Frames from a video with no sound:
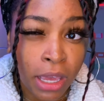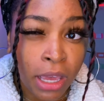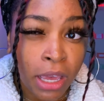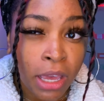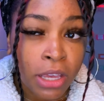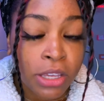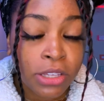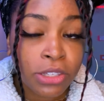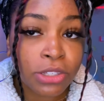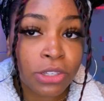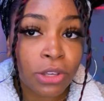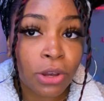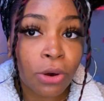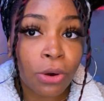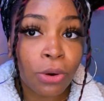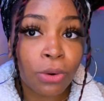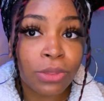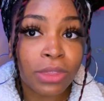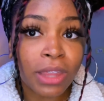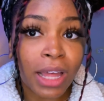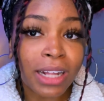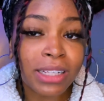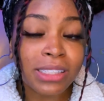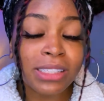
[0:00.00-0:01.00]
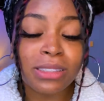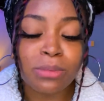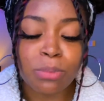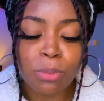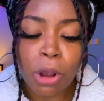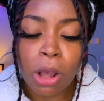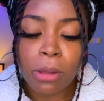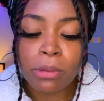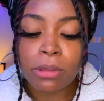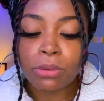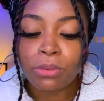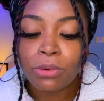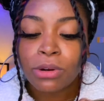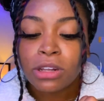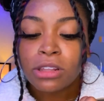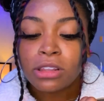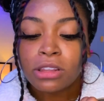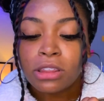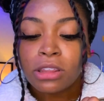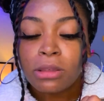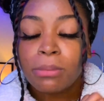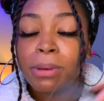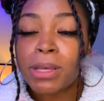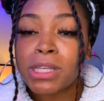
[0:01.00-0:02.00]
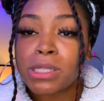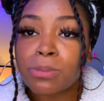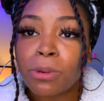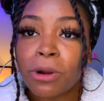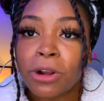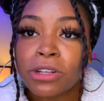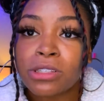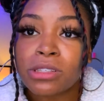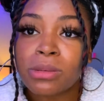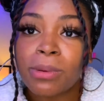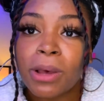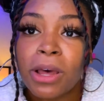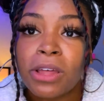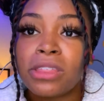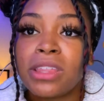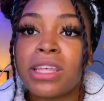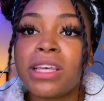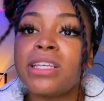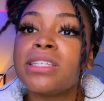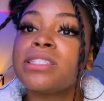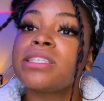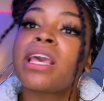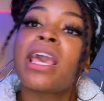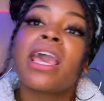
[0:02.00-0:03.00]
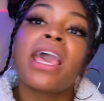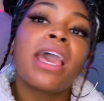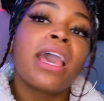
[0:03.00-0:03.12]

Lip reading: So that's probably one of the best parts about this.